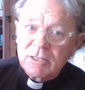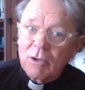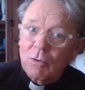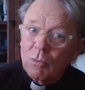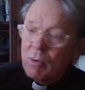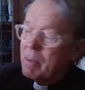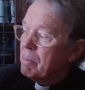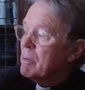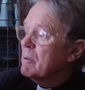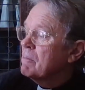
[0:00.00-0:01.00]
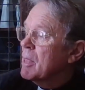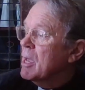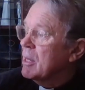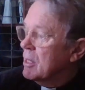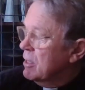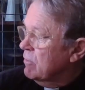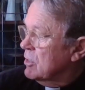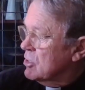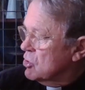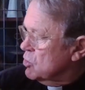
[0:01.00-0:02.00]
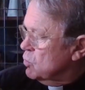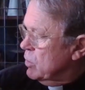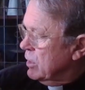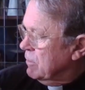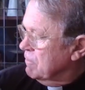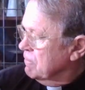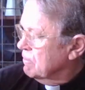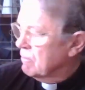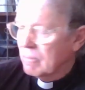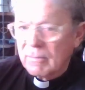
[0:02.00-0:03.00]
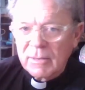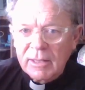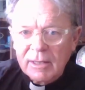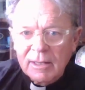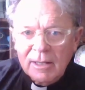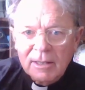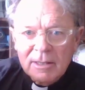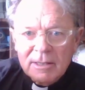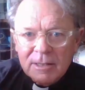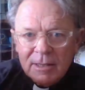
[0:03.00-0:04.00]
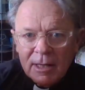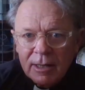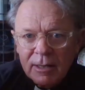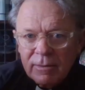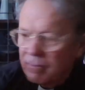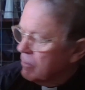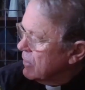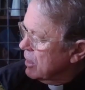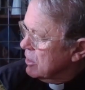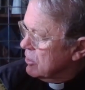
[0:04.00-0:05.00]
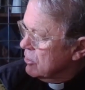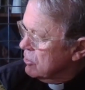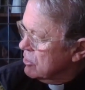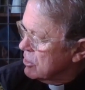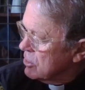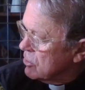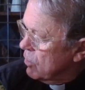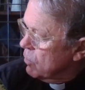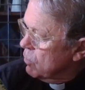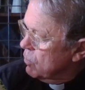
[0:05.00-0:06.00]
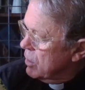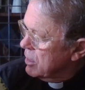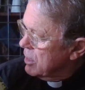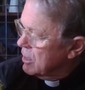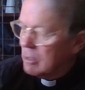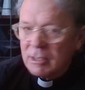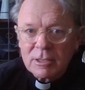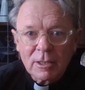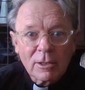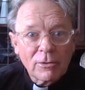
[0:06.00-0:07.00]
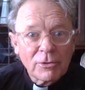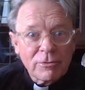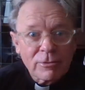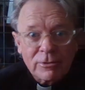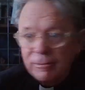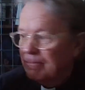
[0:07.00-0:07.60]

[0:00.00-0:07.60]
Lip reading: ramp, and even a swing. And there's Dad And you notice he's got one hand that's a little different.